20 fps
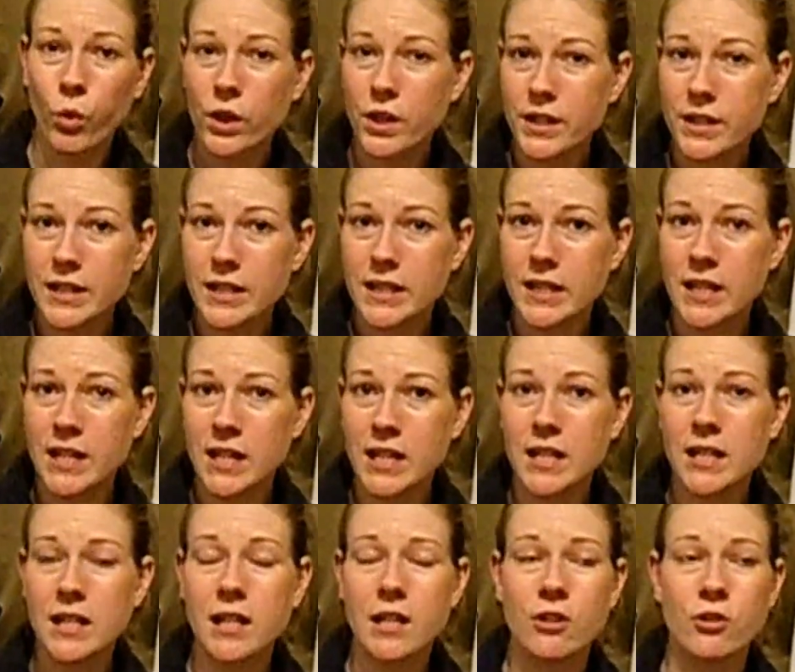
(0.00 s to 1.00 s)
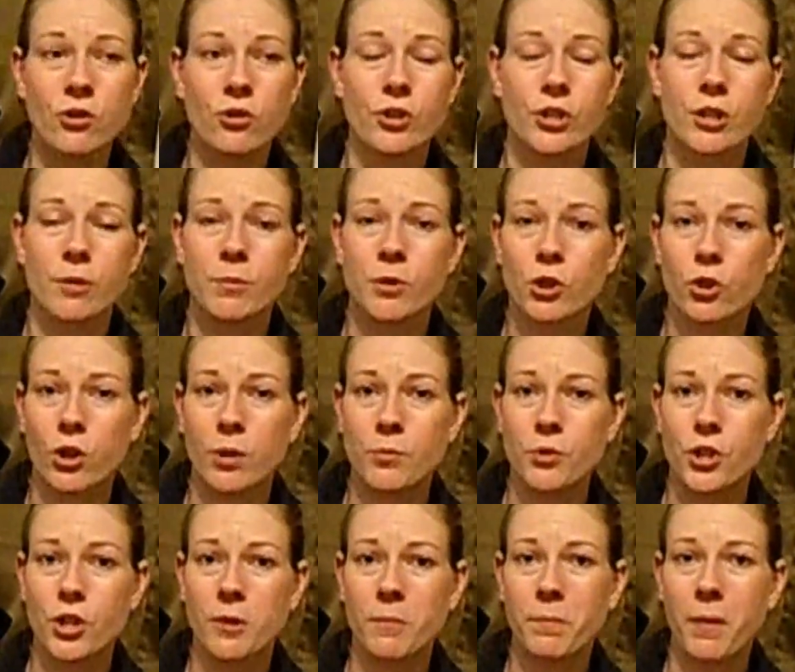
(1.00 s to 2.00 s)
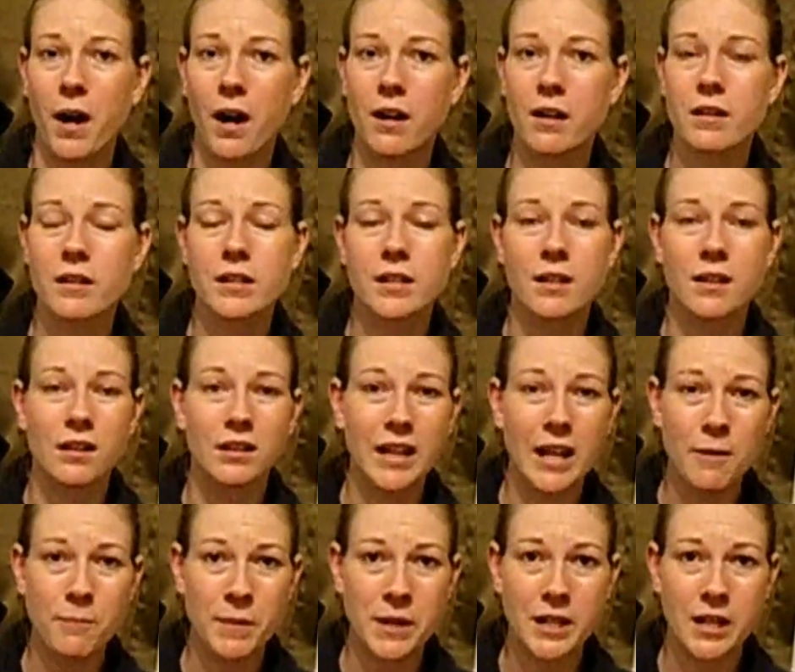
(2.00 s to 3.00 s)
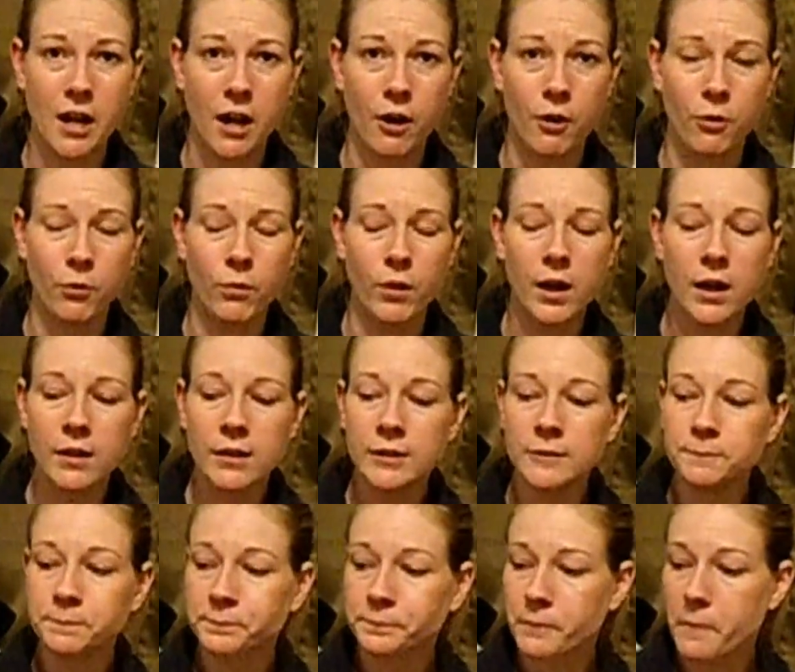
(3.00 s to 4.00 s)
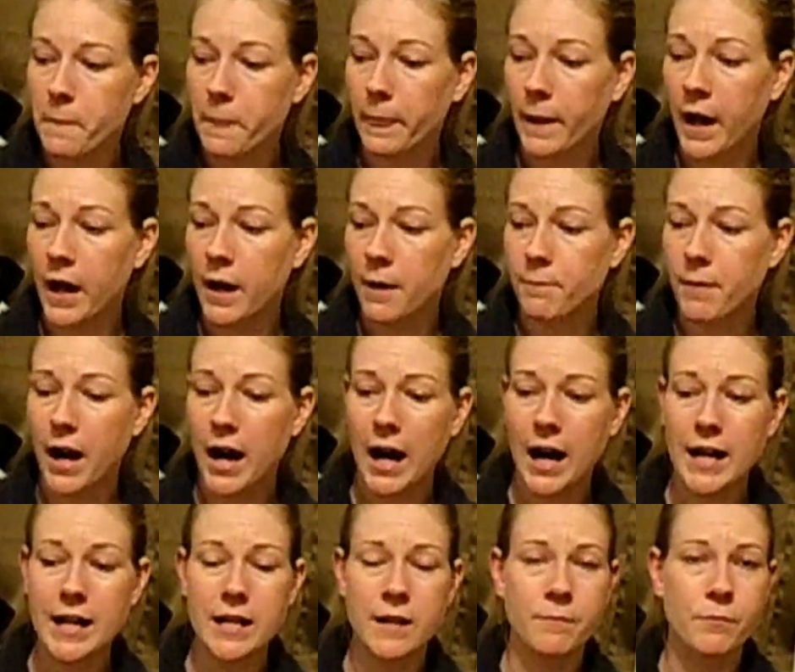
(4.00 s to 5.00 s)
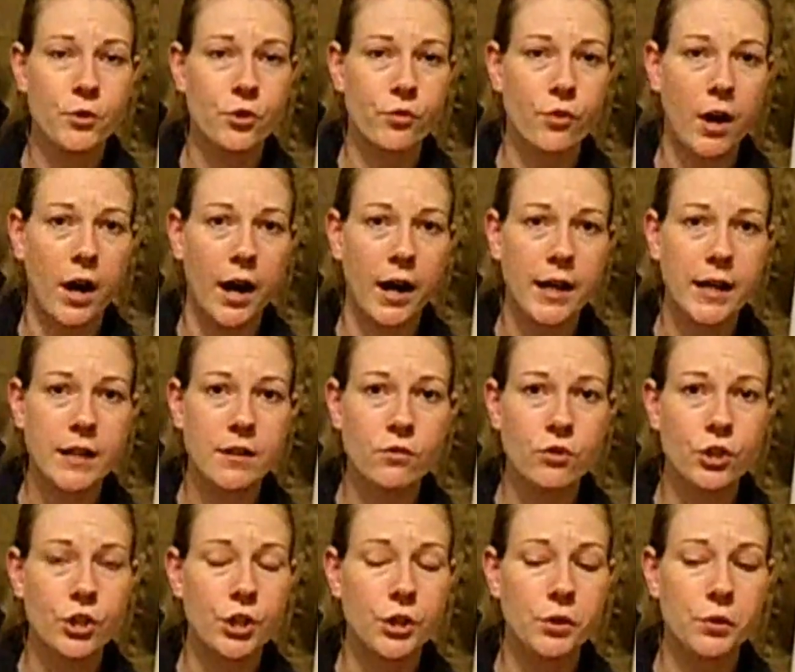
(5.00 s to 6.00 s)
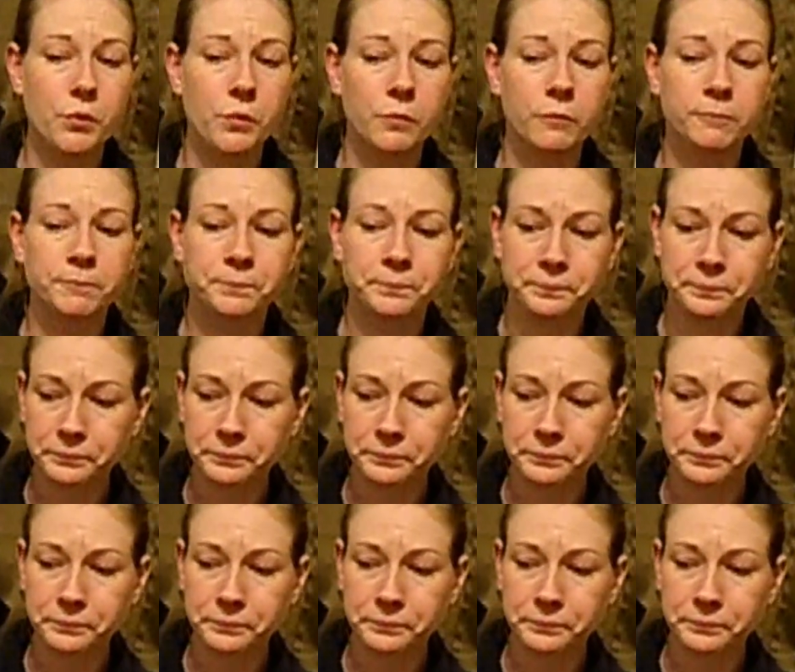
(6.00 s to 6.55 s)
want to see in your subscription box, let me know. I am trying to